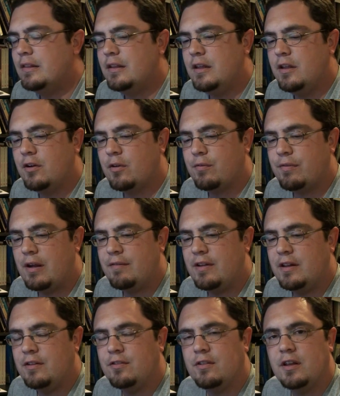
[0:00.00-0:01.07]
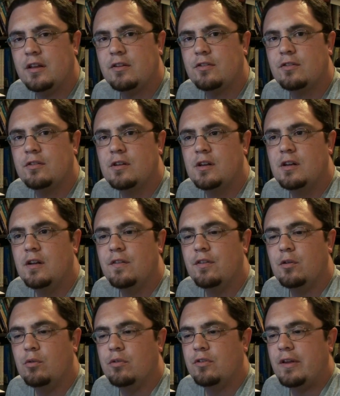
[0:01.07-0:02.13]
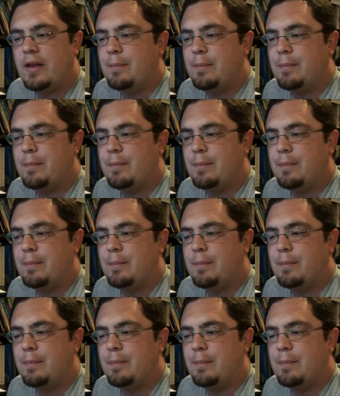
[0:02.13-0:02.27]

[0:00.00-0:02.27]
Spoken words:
in the year 586, there was